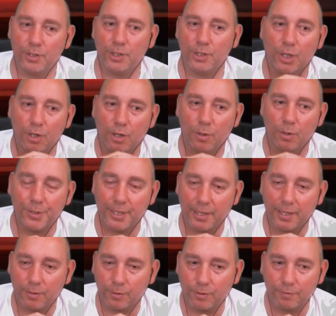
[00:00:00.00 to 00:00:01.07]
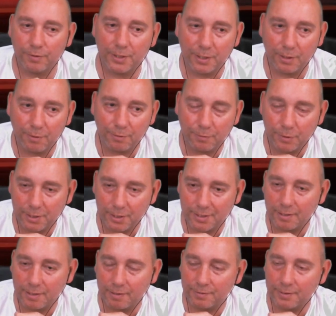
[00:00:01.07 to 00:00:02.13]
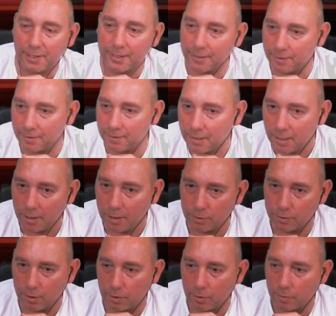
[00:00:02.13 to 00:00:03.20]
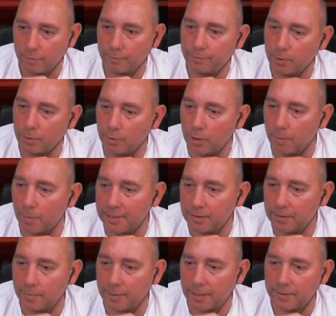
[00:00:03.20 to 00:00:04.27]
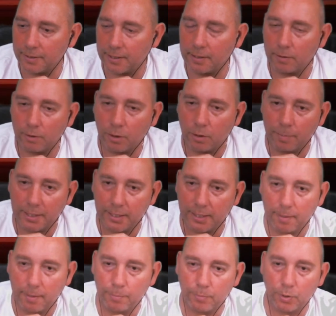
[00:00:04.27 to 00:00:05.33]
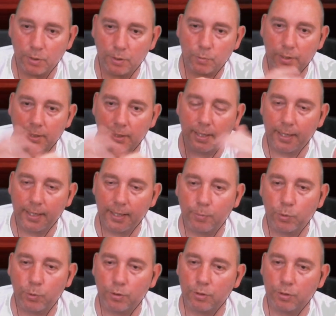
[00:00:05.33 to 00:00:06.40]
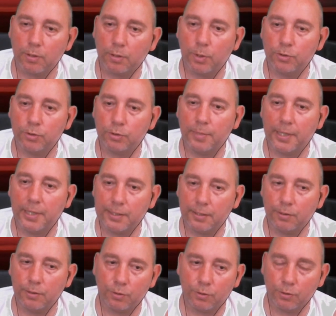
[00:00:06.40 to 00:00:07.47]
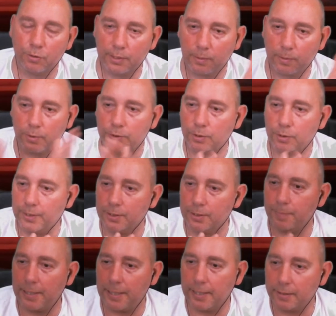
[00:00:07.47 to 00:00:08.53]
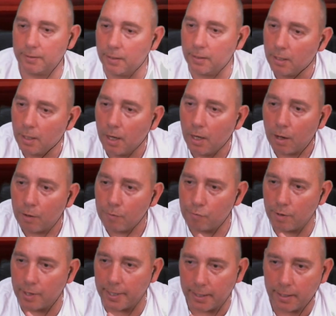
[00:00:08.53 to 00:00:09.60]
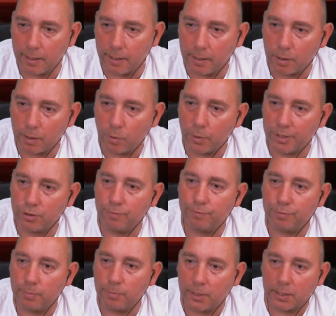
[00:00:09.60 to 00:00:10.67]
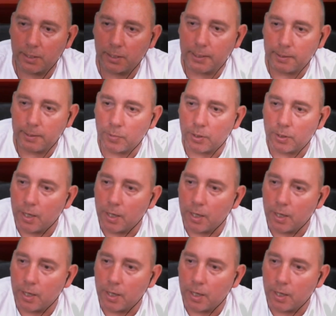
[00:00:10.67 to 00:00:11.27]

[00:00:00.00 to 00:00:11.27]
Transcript: You can go and download the video for yourselves later. So a few comments about saying I look a bit Ken-burned. Well, I am under the most amazing sunset. What do you expect? Right. Question from Gleam.